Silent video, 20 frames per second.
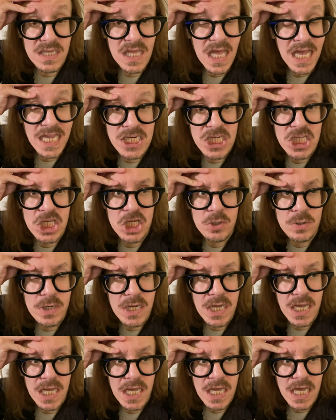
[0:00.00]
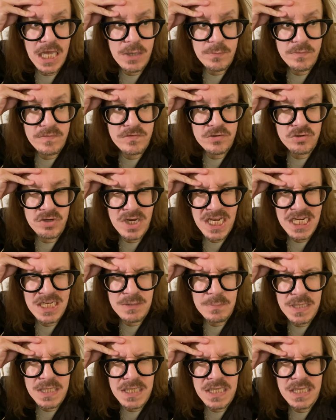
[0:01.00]
I know. I was trained
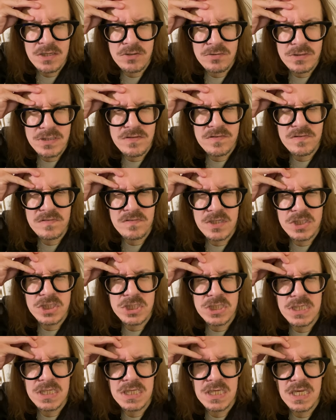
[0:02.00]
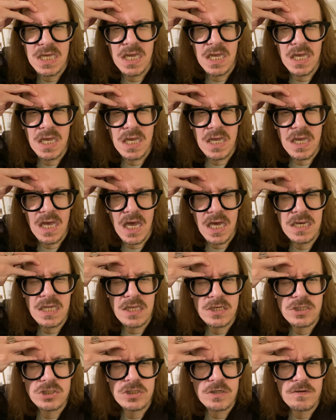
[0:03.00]
by Ingrid Sishi at
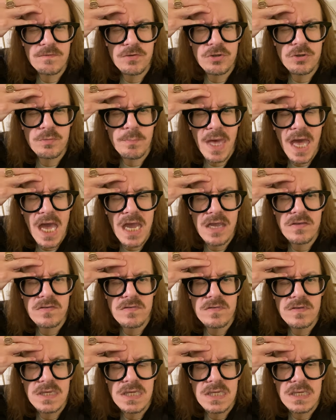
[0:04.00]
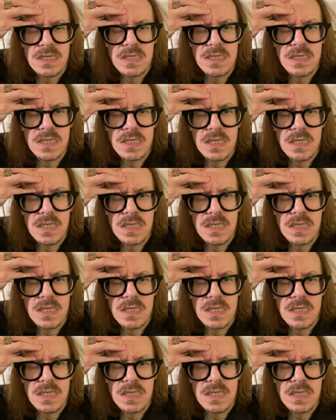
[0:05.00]
Interview Magazine,